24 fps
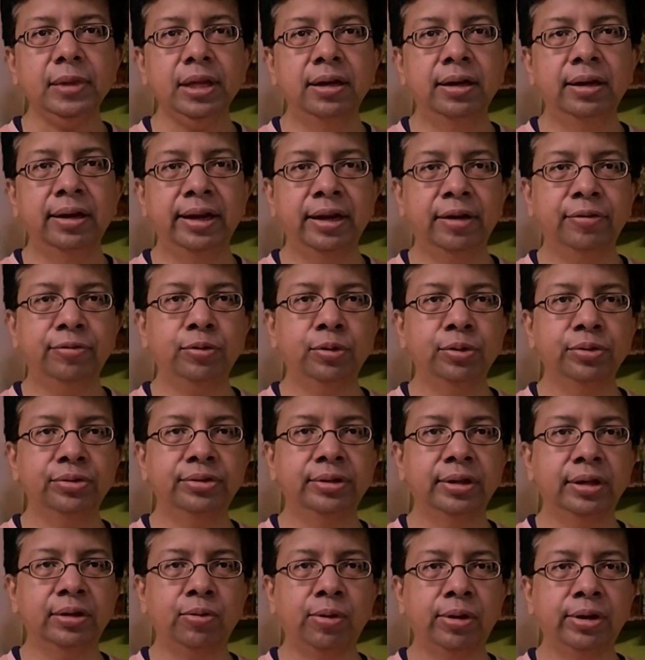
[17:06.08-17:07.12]
And of course,
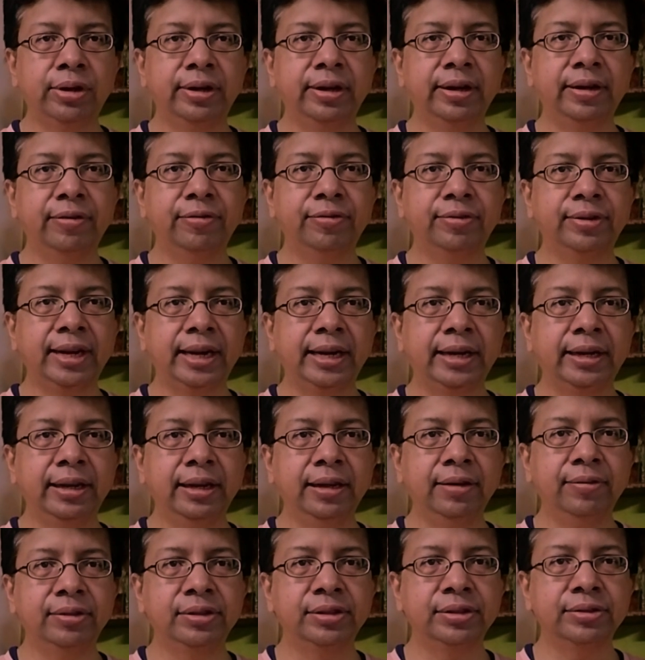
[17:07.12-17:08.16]
the quantitative
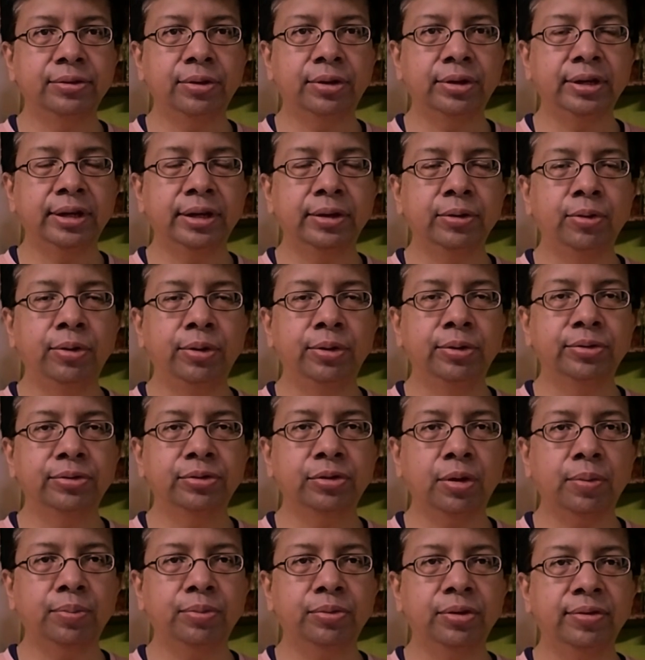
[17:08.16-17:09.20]
tightening, which is not yet going to stop.